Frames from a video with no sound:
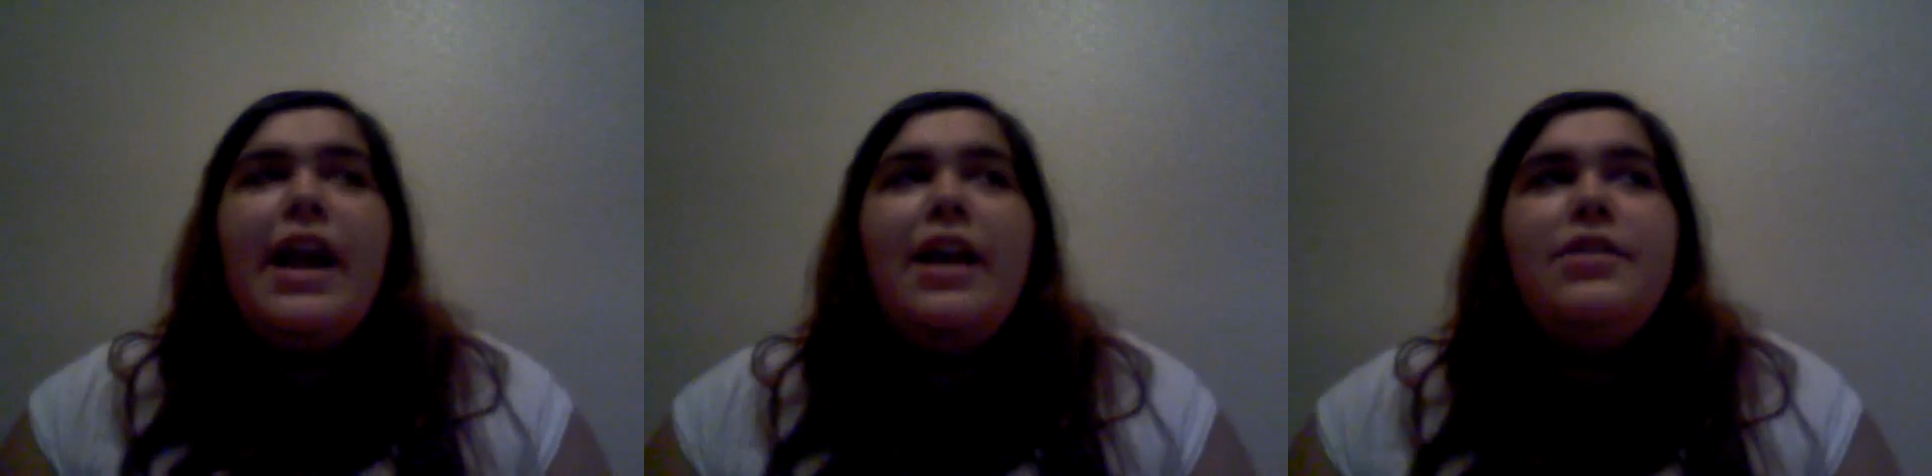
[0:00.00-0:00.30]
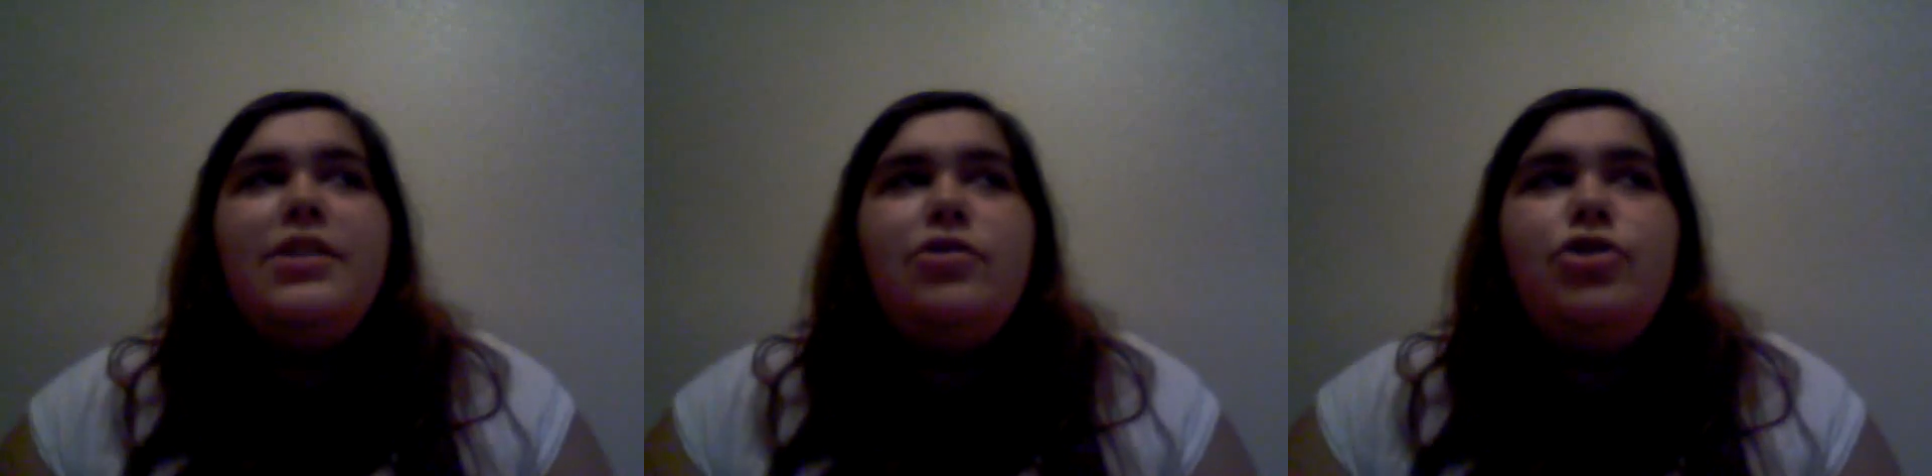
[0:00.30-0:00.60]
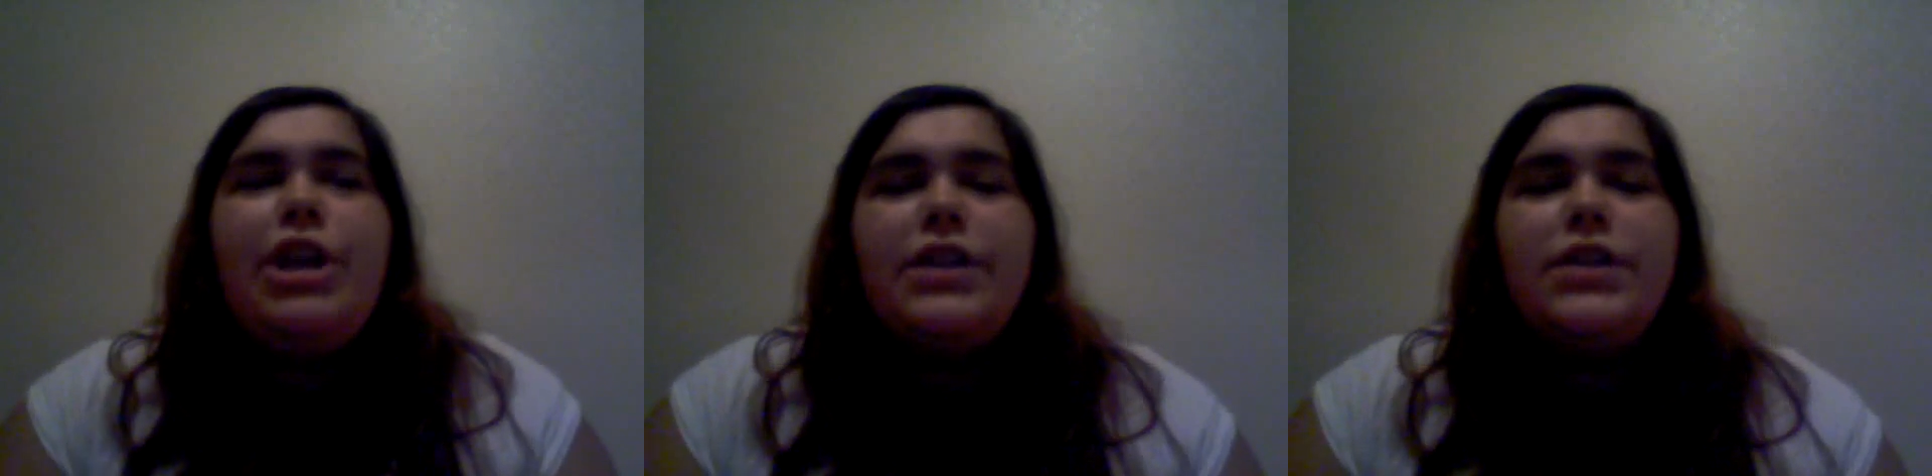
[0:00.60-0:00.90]
And these
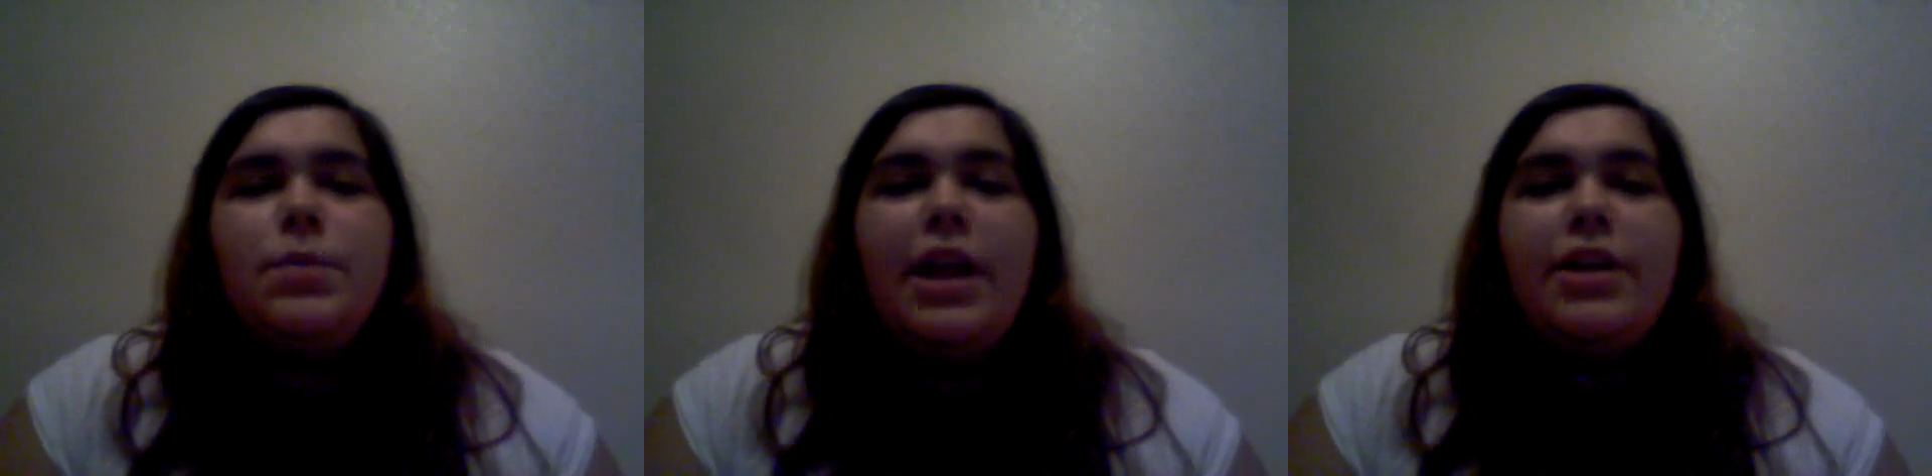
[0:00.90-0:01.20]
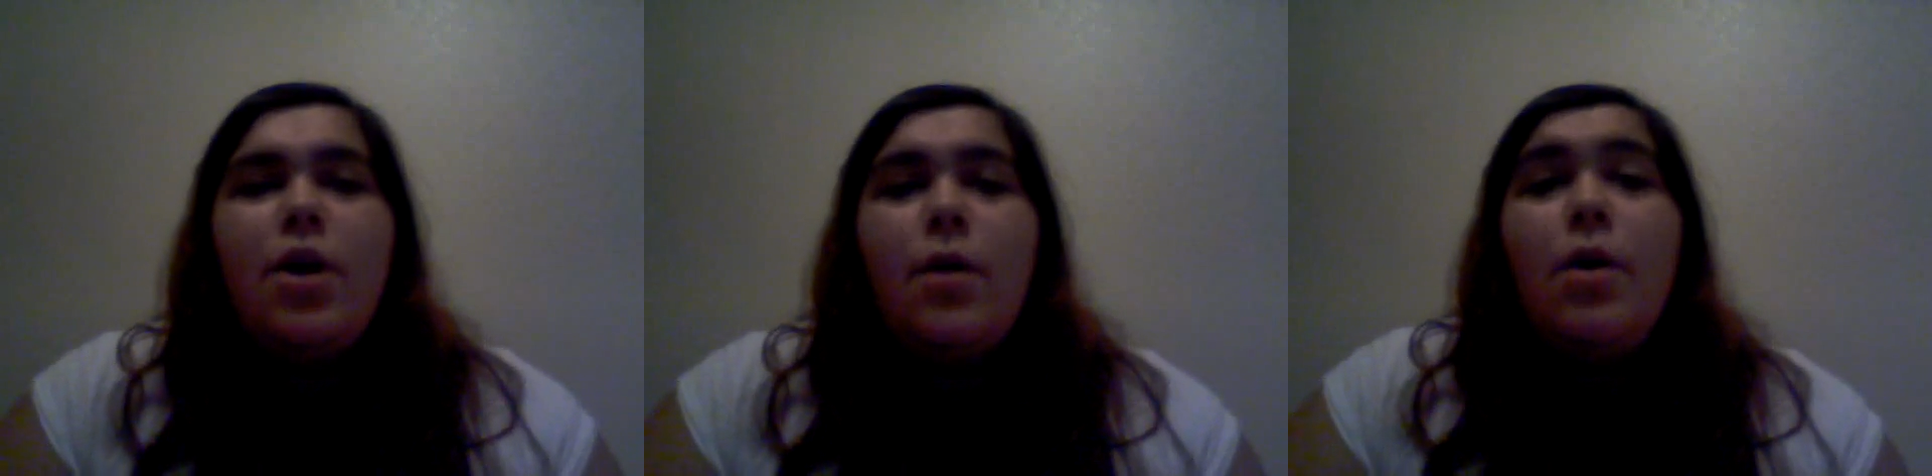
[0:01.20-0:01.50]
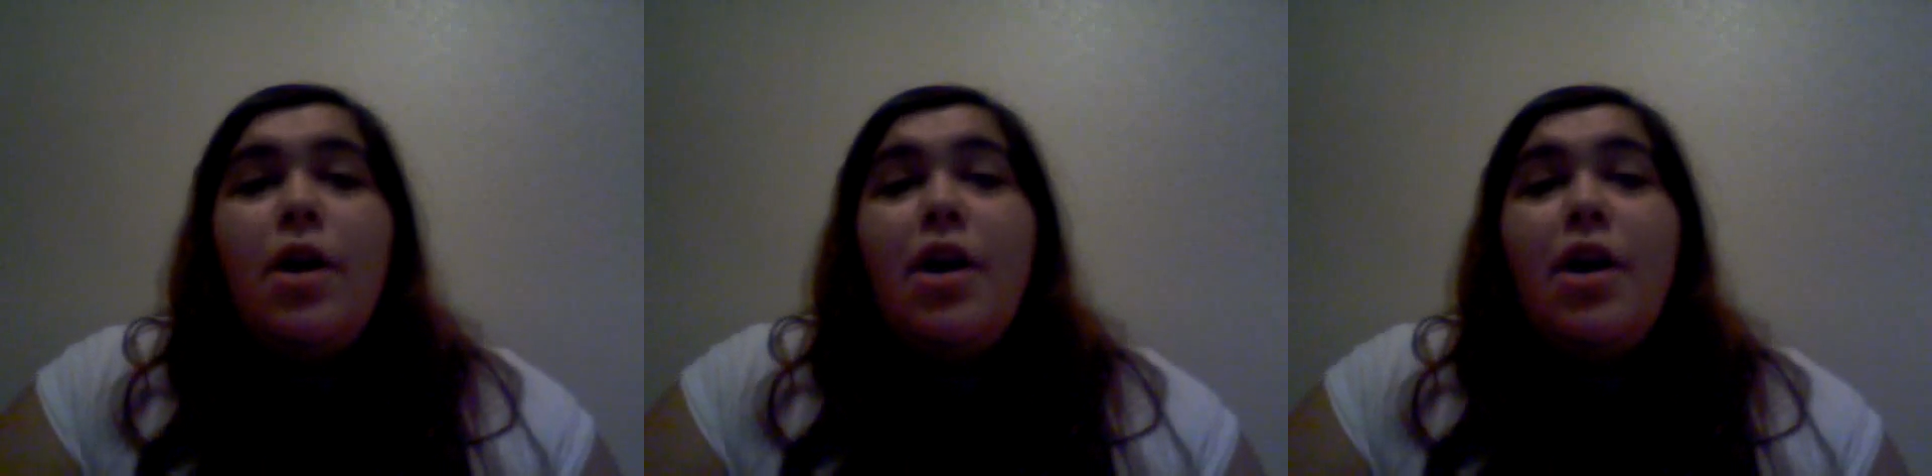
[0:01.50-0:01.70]
chicks were like, no,